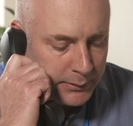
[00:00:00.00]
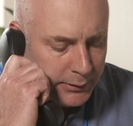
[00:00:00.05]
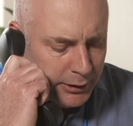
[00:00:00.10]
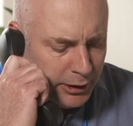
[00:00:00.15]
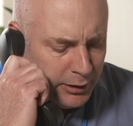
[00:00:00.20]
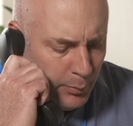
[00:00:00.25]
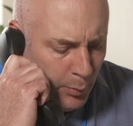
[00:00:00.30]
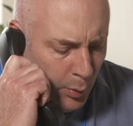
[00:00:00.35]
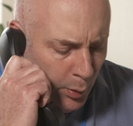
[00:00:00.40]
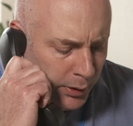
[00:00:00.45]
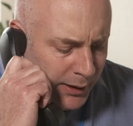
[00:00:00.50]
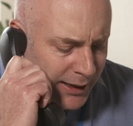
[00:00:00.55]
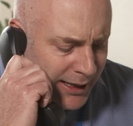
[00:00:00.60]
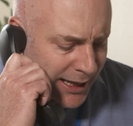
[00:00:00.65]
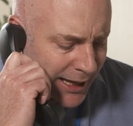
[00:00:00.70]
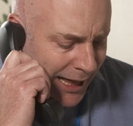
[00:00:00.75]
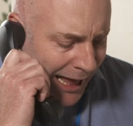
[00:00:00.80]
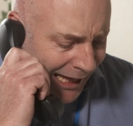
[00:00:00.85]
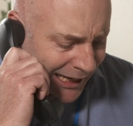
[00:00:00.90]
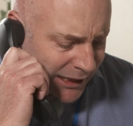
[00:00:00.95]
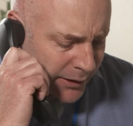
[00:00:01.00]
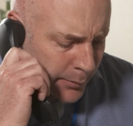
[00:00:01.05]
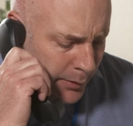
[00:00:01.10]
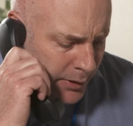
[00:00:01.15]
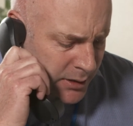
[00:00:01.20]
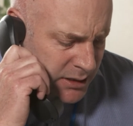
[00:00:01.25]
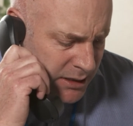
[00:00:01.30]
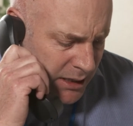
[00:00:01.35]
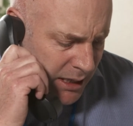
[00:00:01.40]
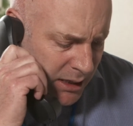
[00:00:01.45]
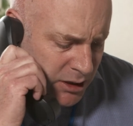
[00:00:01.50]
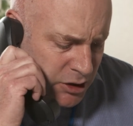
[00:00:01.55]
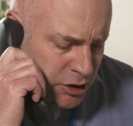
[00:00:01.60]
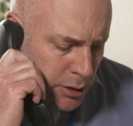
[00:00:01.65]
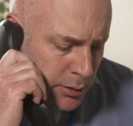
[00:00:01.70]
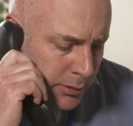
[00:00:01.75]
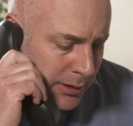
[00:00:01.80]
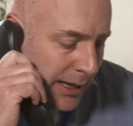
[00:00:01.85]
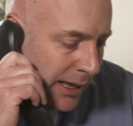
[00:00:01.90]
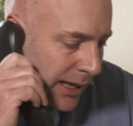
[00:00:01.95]
Good morning, Animal Select
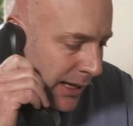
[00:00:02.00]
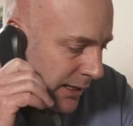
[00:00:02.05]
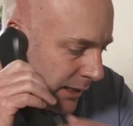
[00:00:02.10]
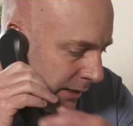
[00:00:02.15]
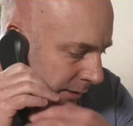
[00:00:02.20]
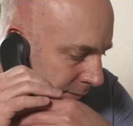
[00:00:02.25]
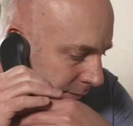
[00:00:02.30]
UK.